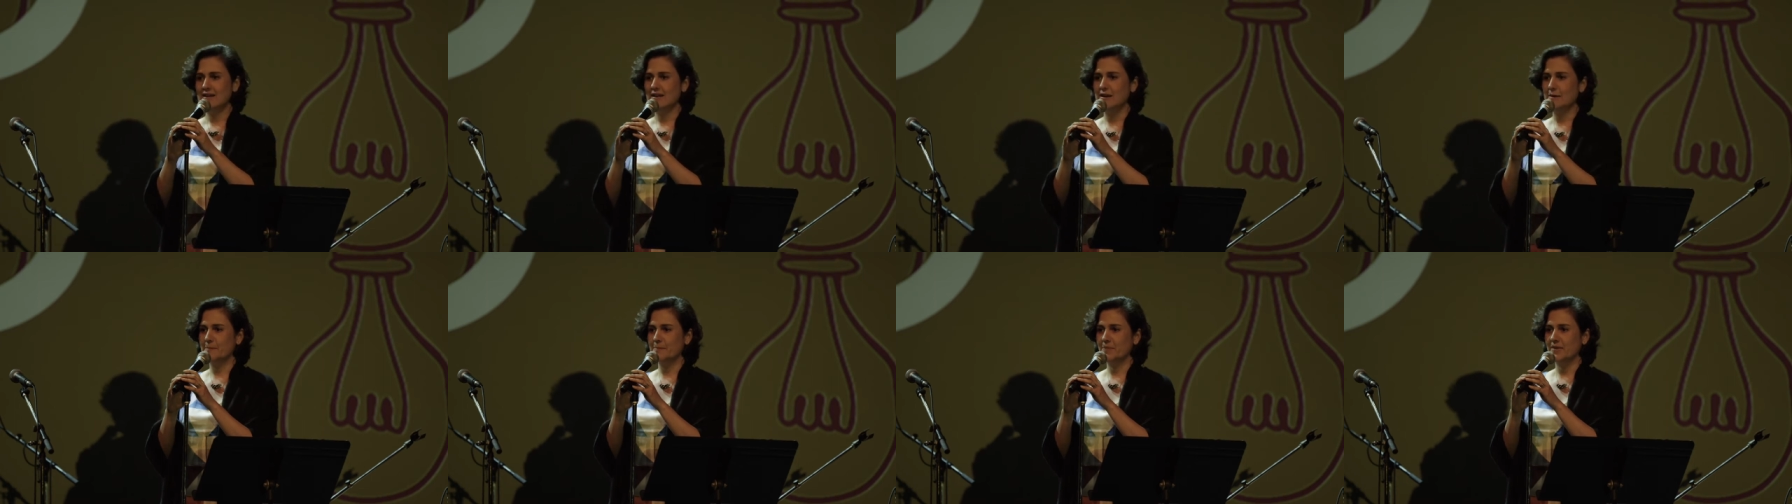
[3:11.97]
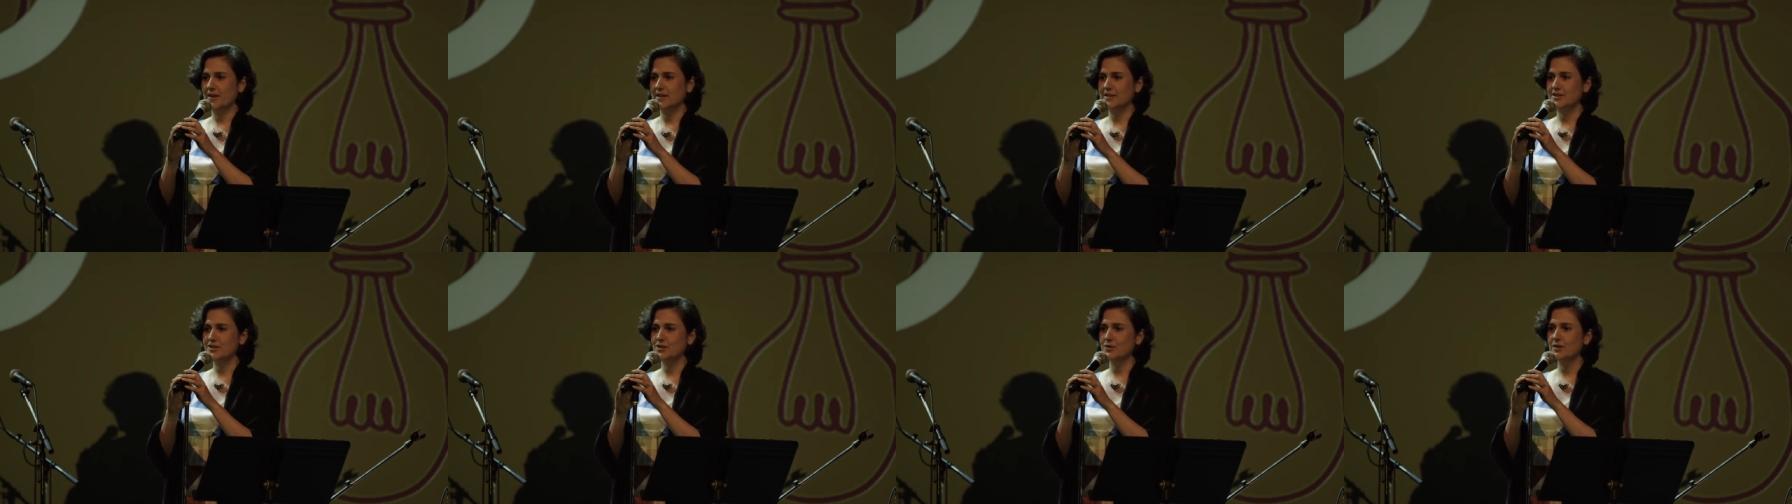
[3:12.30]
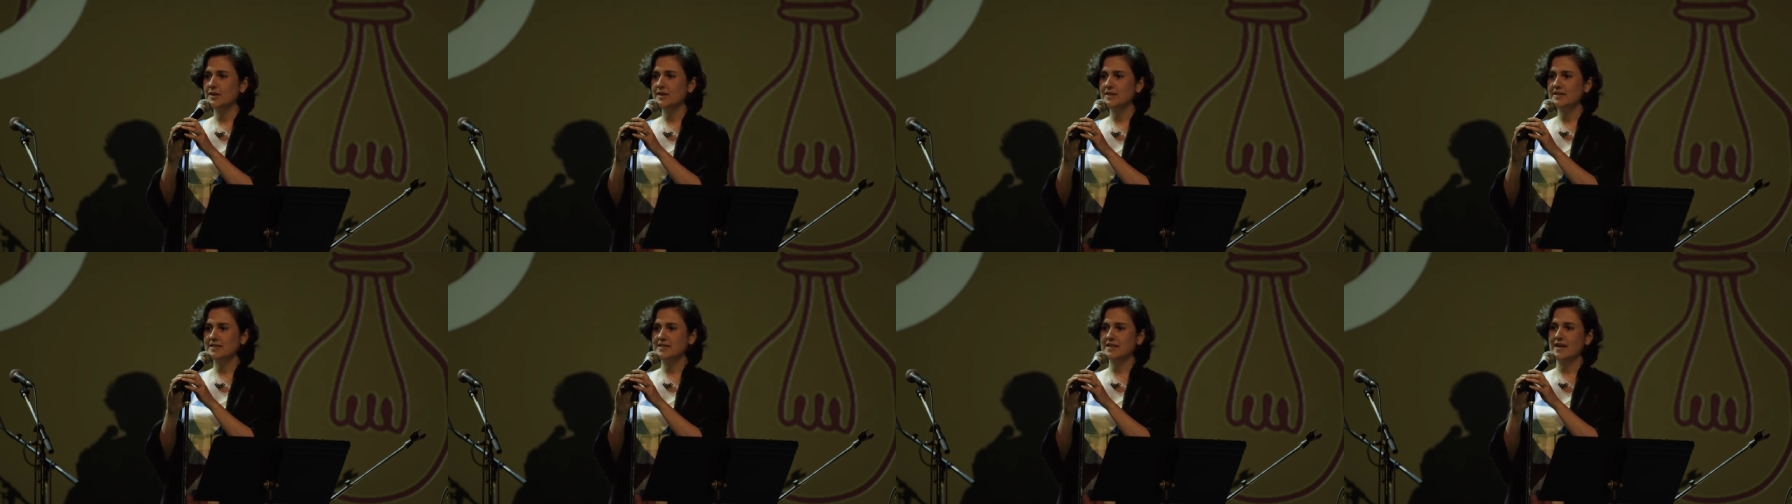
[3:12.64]
And so
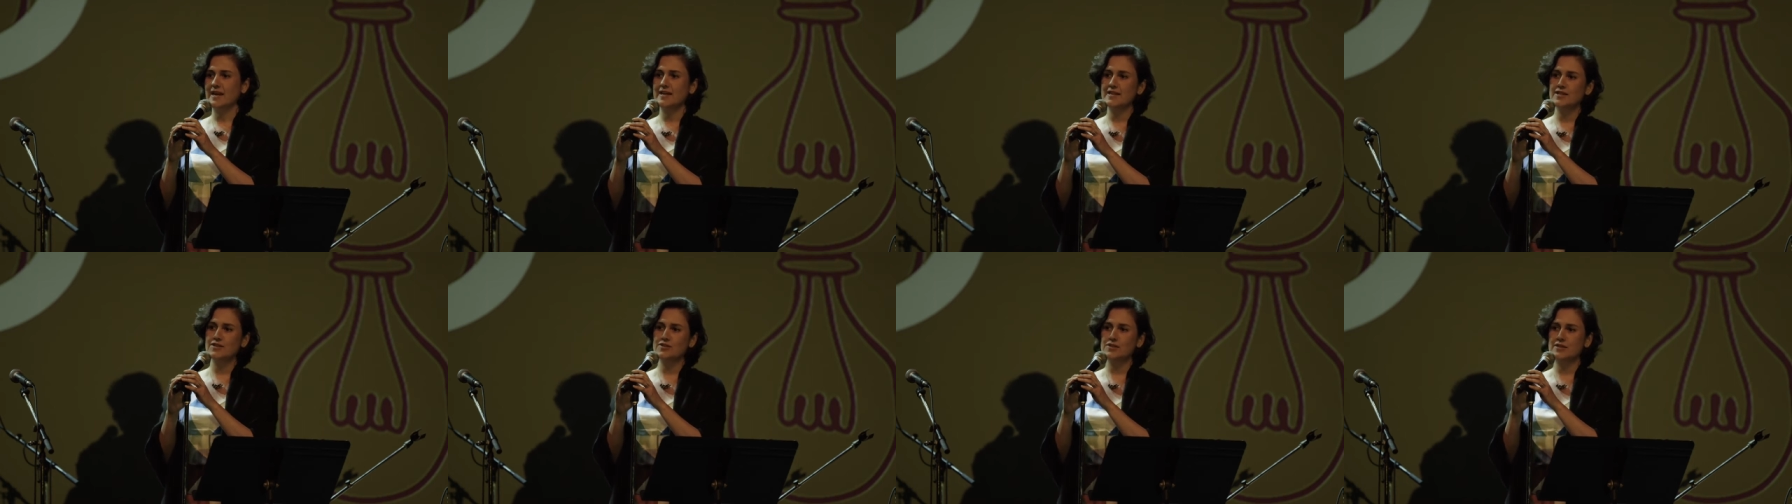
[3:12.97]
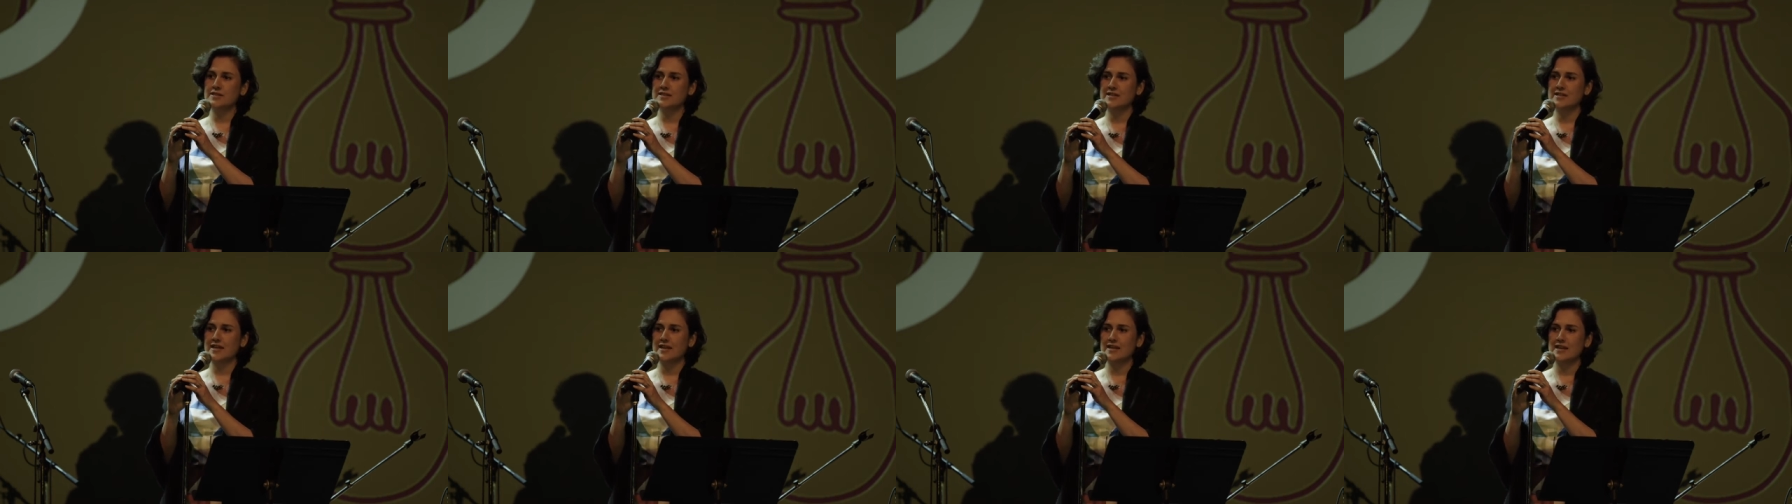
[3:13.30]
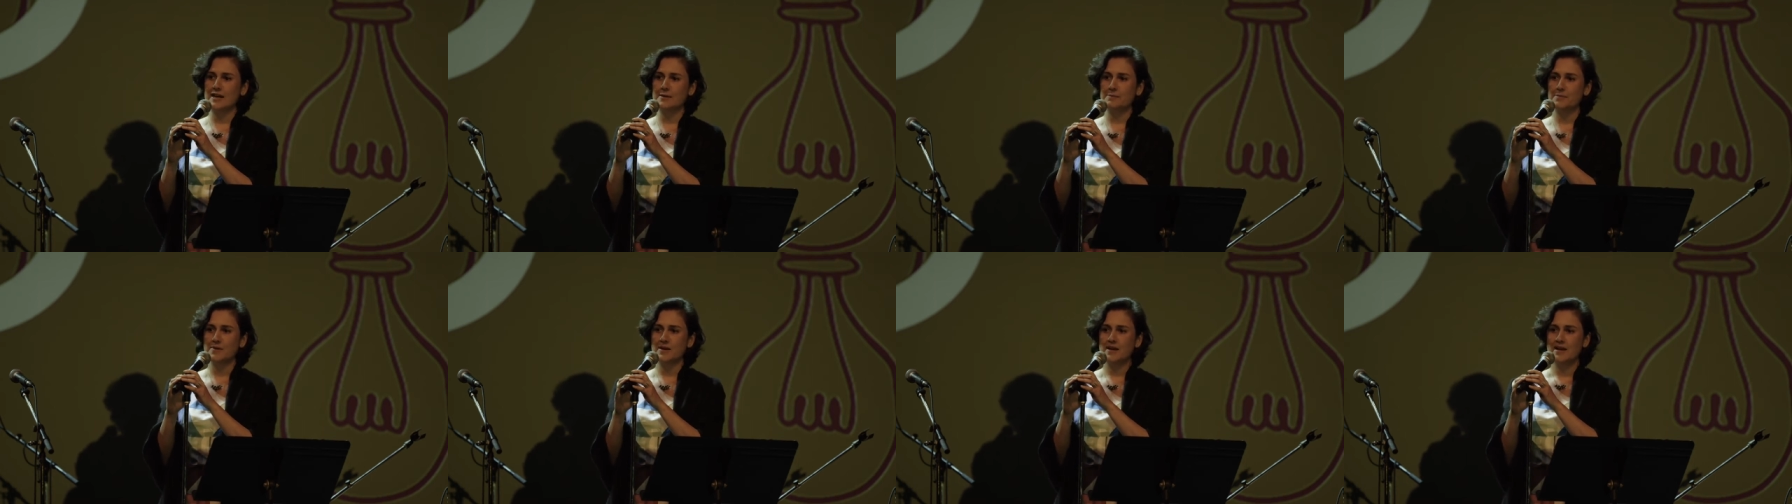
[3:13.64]
he decided to set
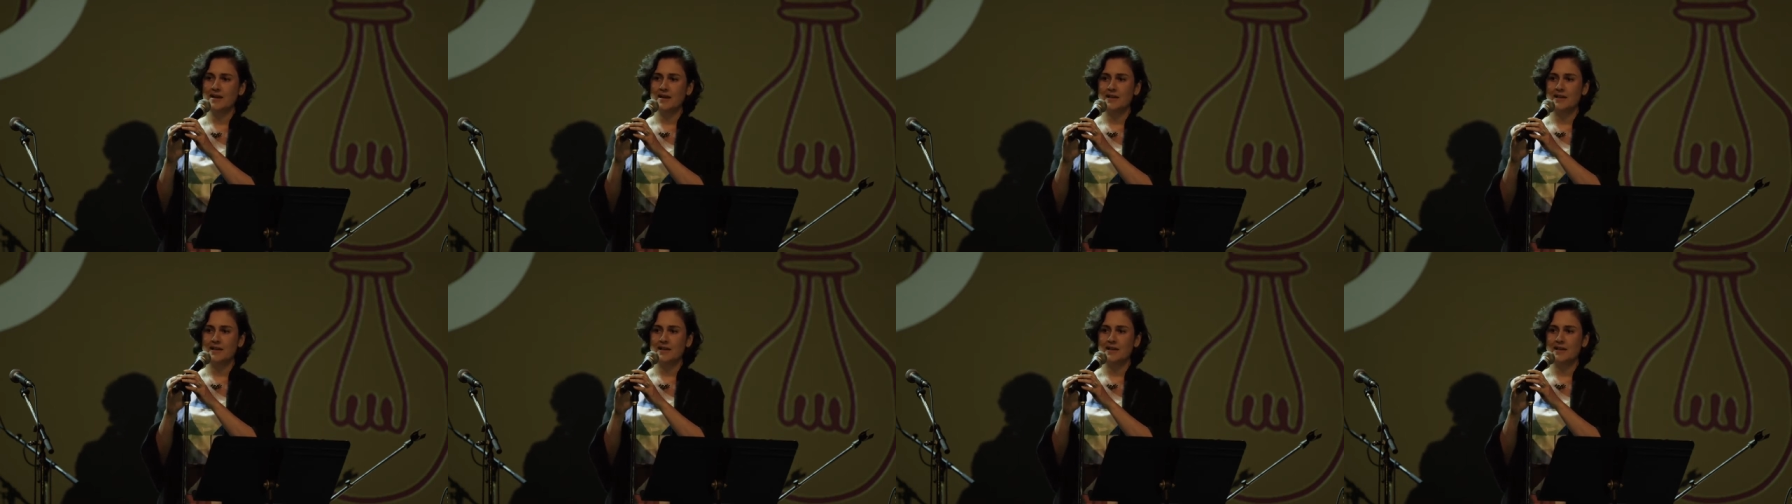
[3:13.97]
up